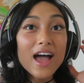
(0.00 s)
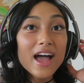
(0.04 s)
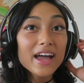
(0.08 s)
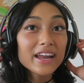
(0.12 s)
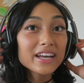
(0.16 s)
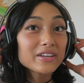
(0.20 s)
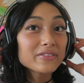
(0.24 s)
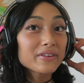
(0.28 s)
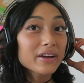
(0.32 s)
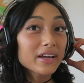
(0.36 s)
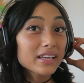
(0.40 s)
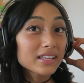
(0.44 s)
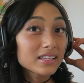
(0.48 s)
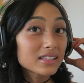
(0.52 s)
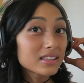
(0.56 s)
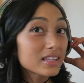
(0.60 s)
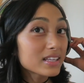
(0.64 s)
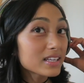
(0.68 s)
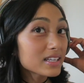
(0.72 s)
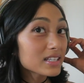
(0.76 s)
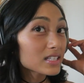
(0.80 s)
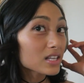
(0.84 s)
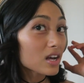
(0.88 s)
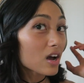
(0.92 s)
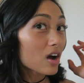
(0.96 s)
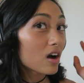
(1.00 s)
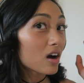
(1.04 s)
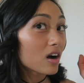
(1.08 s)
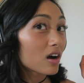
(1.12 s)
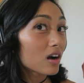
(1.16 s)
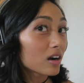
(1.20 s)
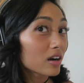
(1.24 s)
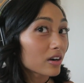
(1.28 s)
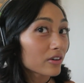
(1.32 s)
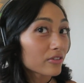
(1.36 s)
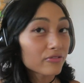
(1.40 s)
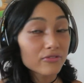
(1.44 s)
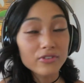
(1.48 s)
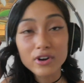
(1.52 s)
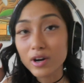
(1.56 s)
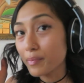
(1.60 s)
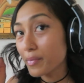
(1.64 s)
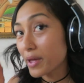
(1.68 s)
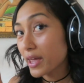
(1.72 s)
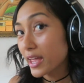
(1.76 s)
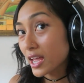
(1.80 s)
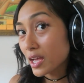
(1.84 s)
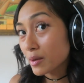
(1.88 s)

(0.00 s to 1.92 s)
Anyway, these are from